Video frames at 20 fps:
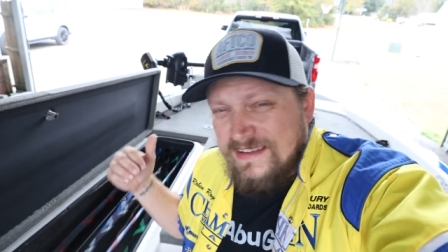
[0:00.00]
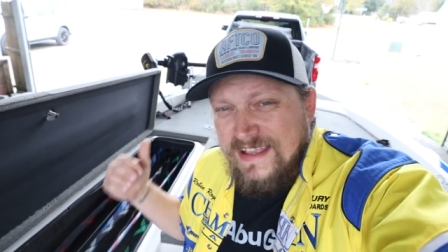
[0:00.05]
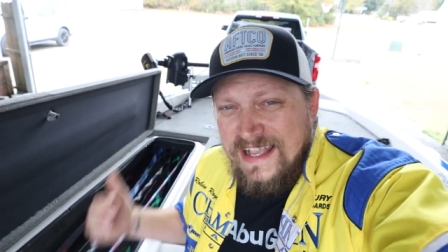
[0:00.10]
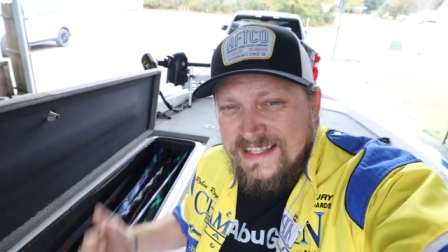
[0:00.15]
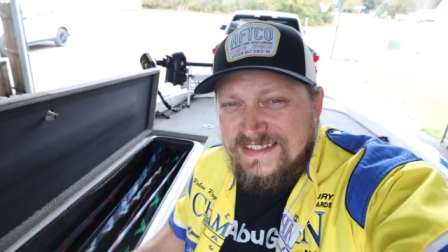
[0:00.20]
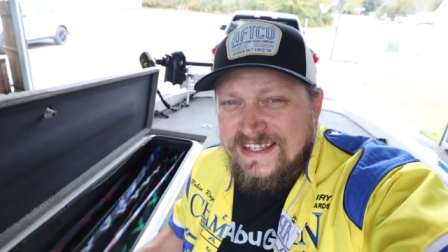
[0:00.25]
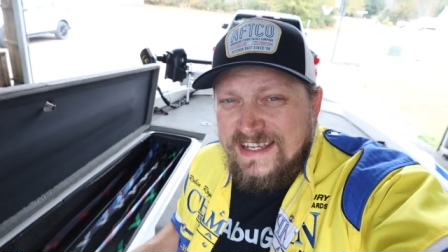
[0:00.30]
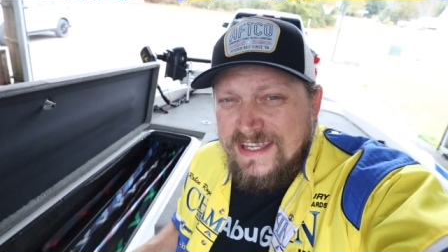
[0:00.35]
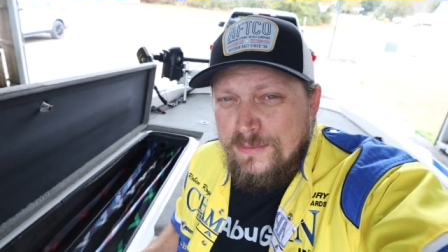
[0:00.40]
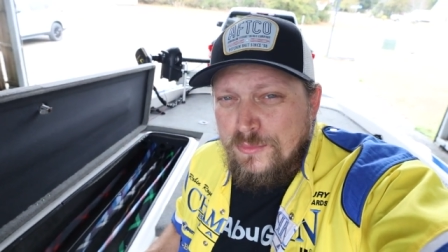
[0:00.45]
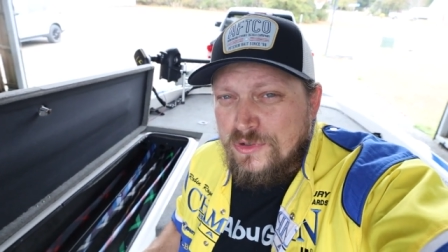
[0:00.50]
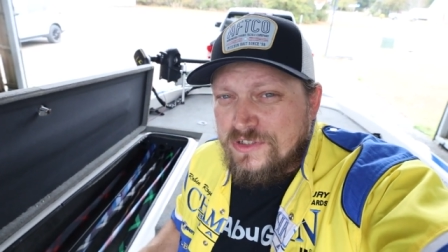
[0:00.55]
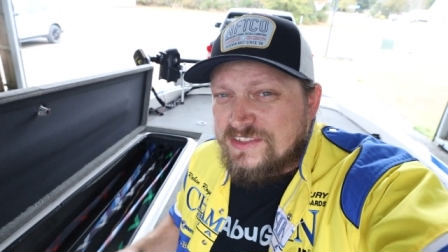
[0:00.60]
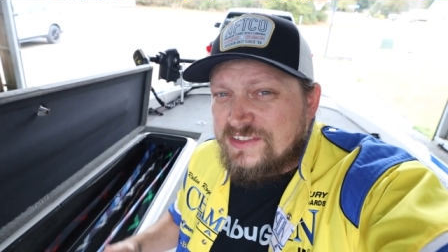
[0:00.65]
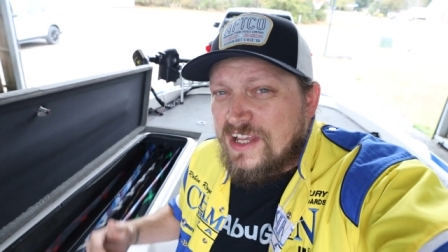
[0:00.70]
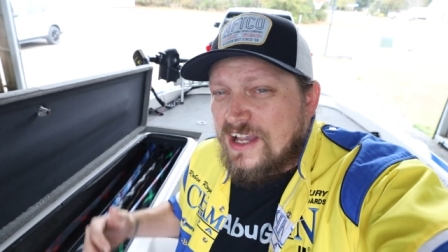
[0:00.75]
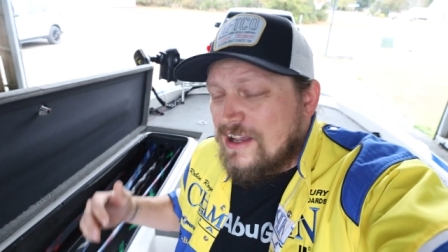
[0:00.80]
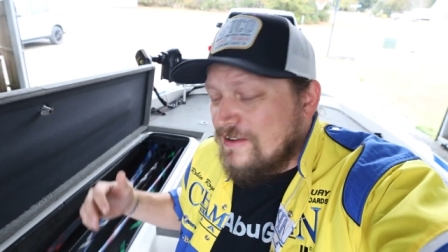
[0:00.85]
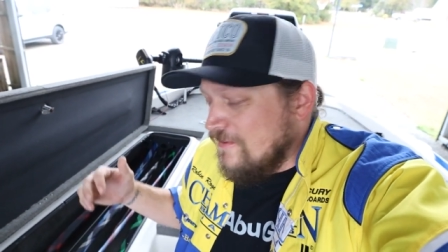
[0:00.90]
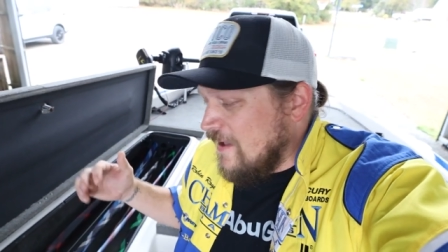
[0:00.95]
as I get more
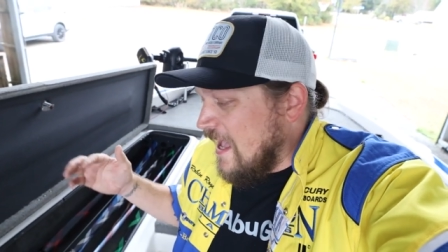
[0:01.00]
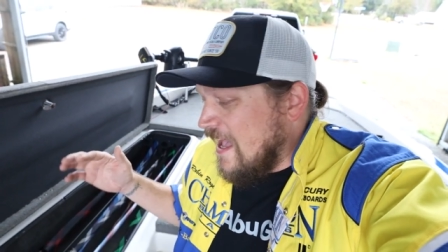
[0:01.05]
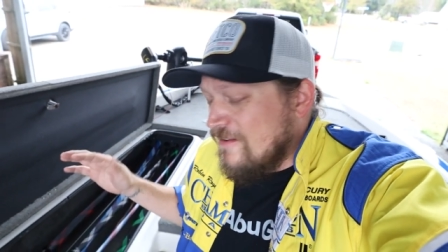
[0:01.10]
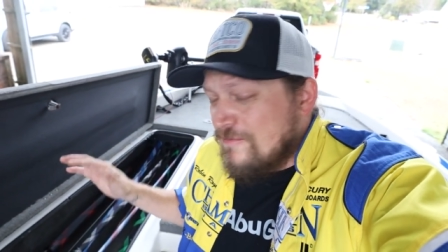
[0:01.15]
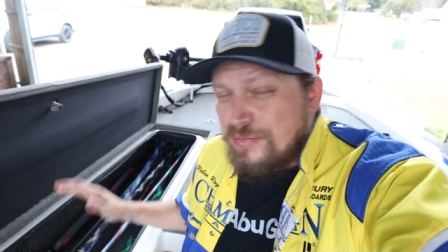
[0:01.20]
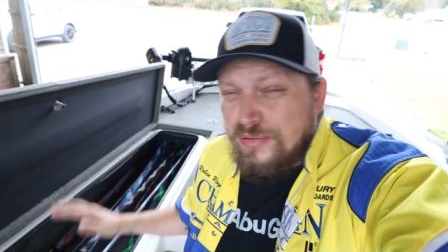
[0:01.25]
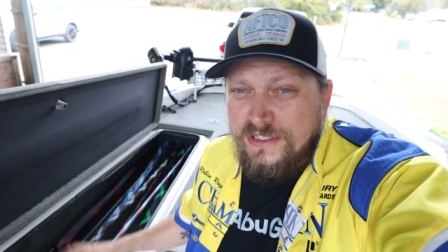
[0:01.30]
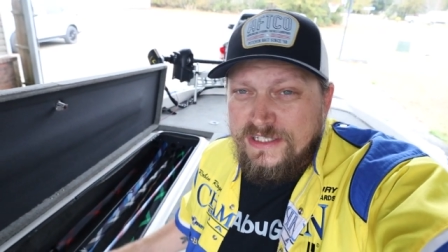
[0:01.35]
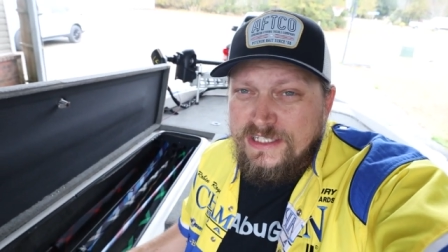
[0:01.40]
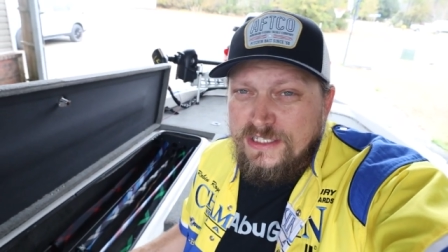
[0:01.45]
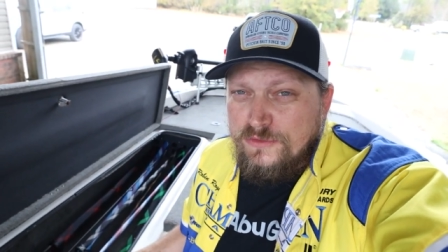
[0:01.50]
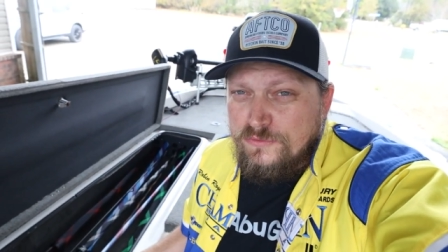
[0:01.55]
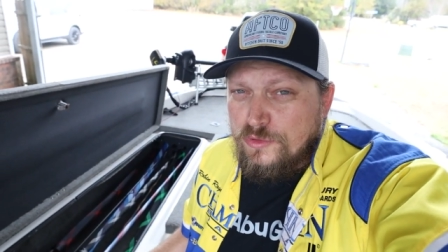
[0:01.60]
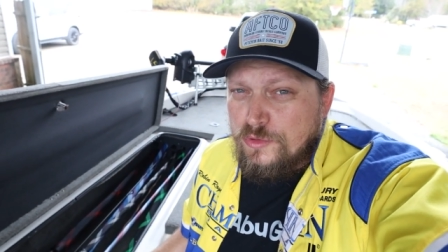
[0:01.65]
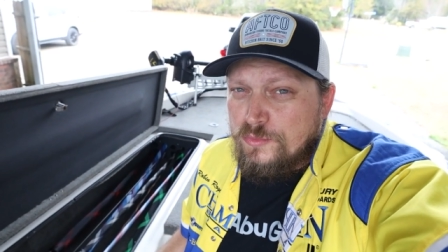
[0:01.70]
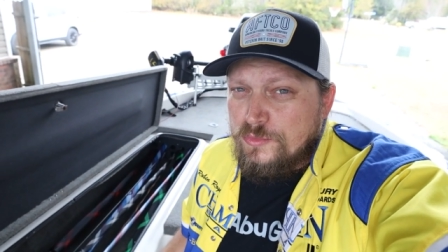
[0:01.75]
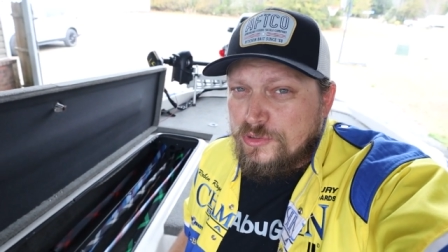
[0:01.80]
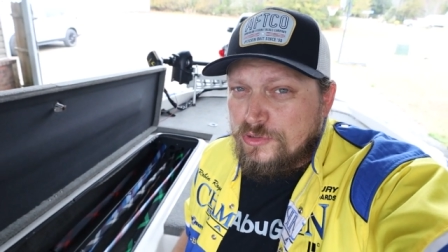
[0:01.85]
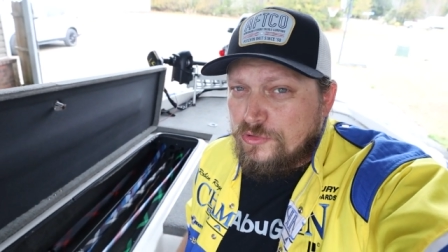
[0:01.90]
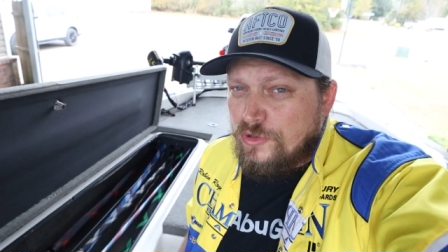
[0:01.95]
stuff, I have plenty of
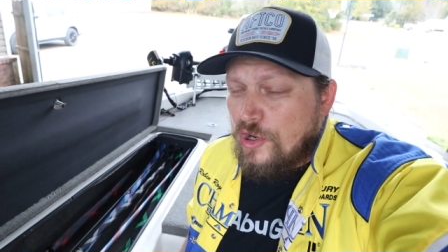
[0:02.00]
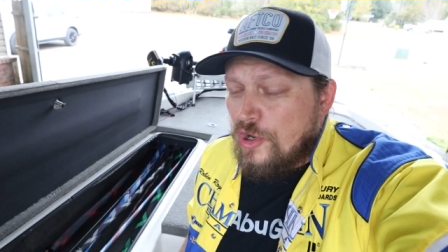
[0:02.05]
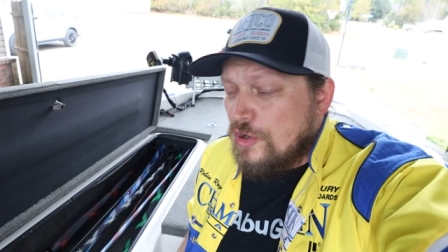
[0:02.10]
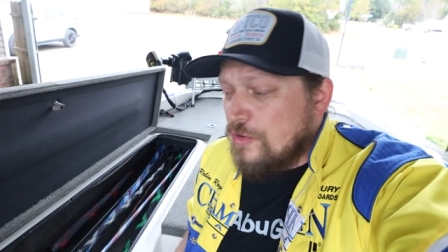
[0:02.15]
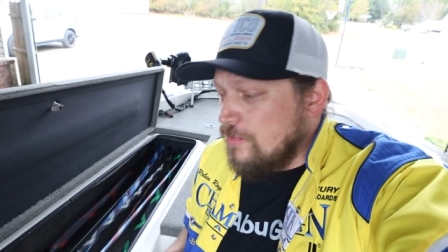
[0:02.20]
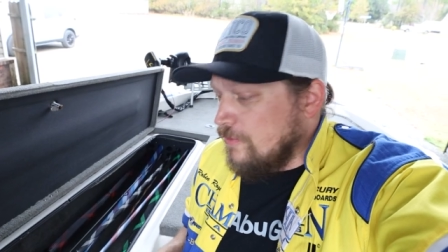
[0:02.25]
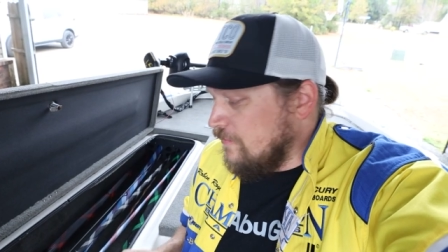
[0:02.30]
room to grow.